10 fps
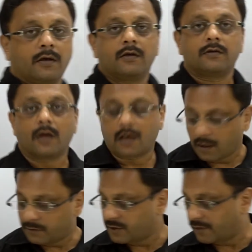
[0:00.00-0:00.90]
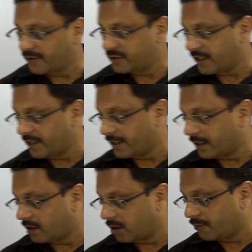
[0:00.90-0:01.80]
the curved surface
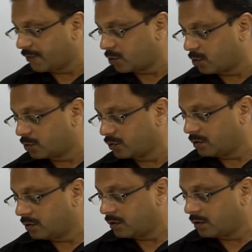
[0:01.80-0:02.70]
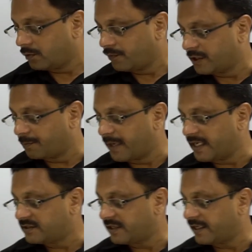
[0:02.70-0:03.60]
area of a cone with the
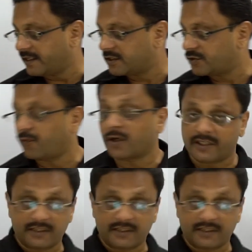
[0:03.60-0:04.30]
base radius 40